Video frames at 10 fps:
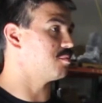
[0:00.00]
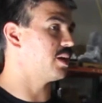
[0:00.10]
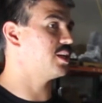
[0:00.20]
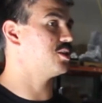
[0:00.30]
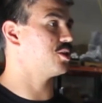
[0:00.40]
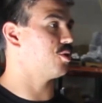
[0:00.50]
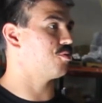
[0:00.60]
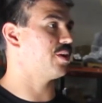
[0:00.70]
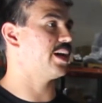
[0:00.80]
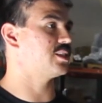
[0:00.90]
made to go
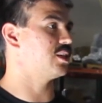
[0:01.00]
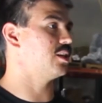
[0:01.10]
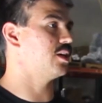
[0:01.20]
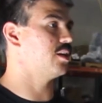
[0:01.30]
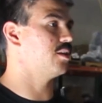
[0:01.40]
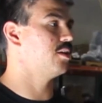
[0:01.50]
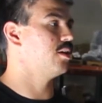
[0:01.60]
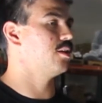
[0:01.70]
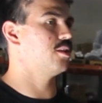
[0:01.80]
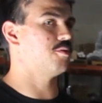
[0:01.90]
fast, and
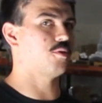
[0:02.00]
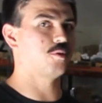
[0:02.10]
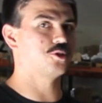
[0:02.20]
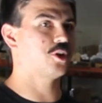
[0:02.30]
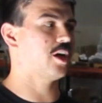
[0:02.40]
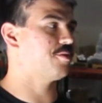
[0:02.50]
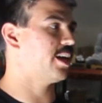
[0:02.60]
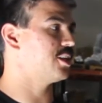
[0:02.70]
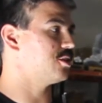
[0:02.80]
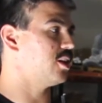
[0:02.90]
the four-wheel drive
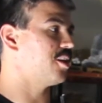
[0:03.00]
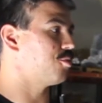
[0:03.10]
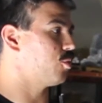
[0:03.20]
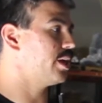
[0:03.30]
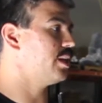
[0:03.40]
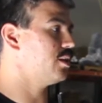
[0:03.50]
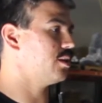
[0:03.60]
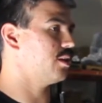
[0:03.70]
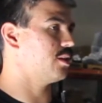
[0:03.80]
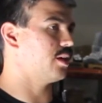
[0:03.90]
adds a lot of weight
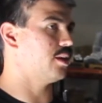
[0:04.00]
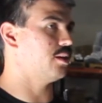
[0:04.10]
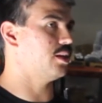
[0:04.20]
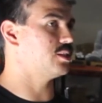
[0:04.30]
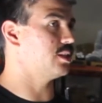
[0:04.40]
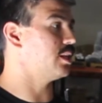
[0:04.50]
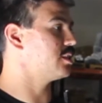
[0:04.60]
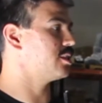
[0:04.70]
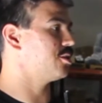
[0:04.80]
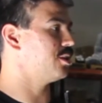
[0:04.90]
that isn't
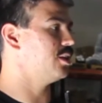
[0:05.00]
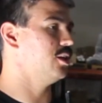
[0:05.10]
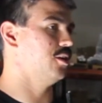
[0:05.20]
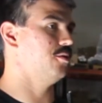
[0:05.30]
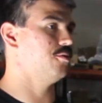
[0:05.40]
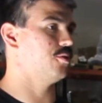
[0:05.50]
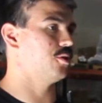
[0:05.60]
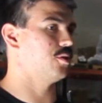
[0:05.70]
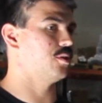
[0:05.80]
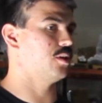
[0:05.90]
necessarily needed
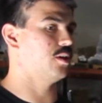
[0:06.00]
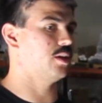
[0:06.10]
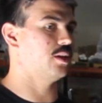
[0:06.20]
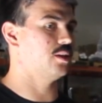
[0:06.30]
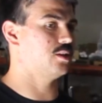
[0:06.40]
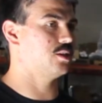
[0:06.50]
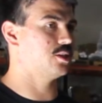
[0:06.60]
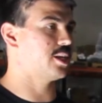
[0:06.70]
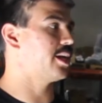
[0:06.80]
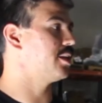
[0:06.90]
for the design